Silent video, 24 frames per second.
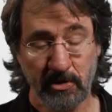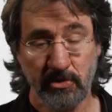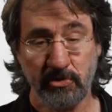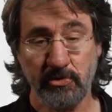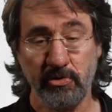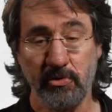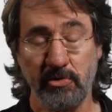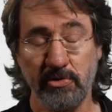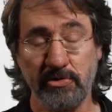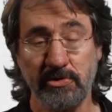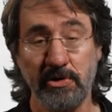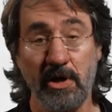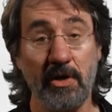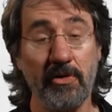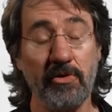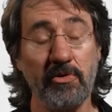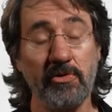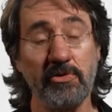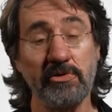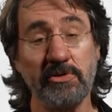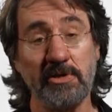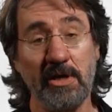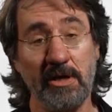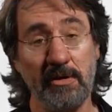towards
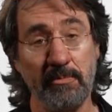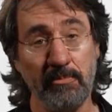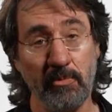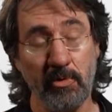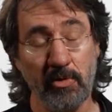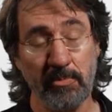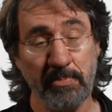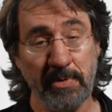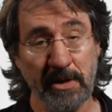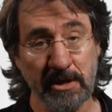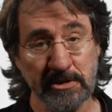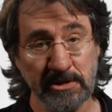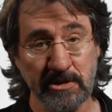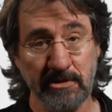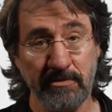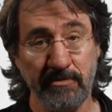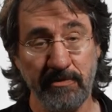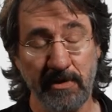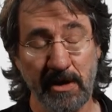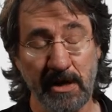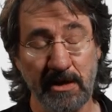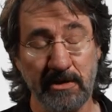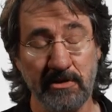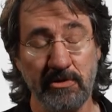others and more positive
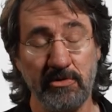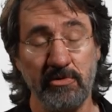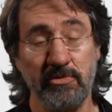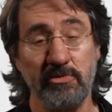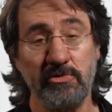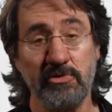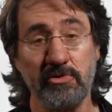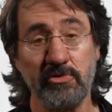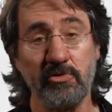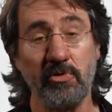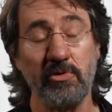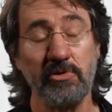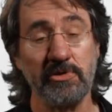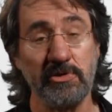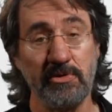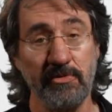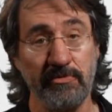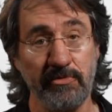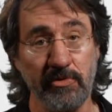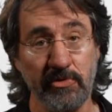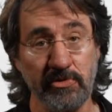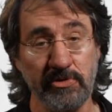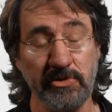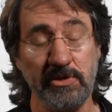attitudes towards
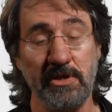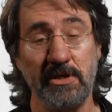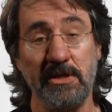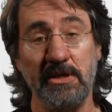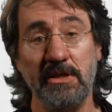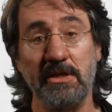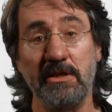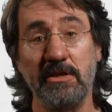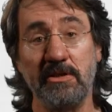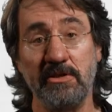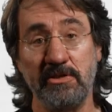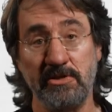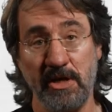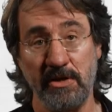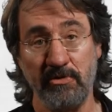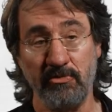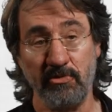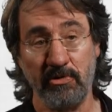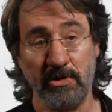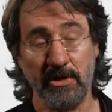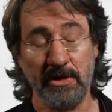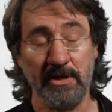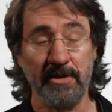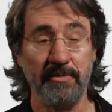diversity
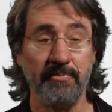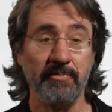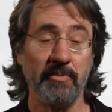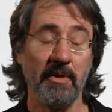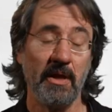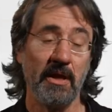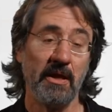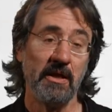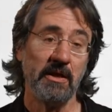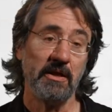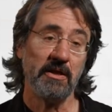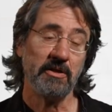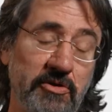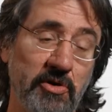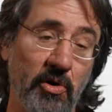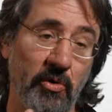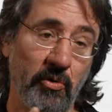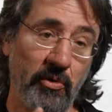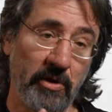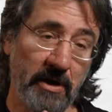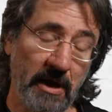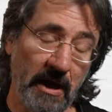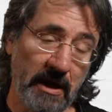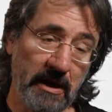generally.
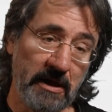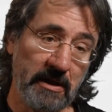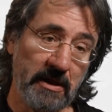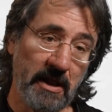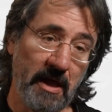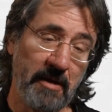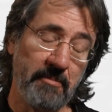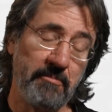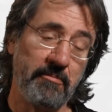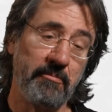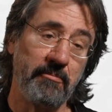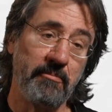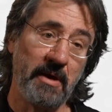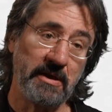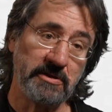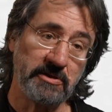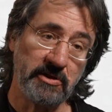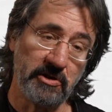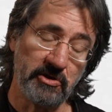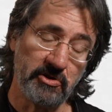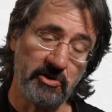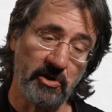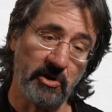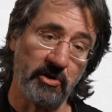So getting that
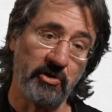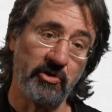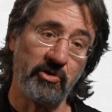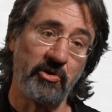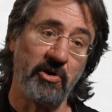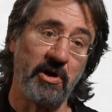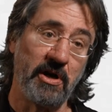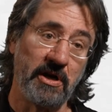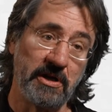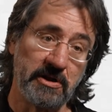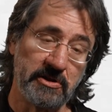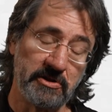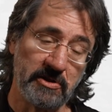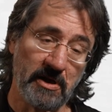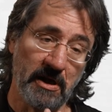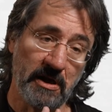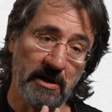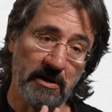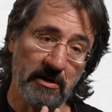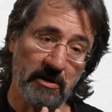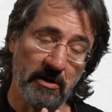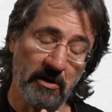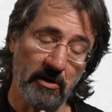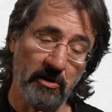message across
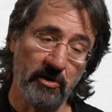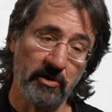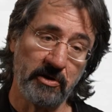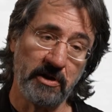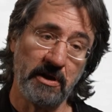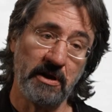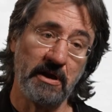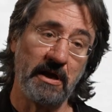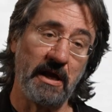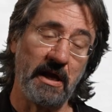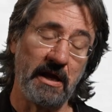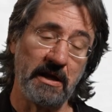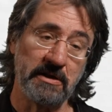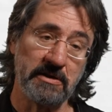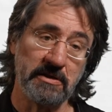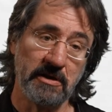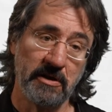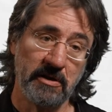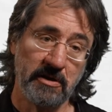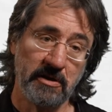and looking at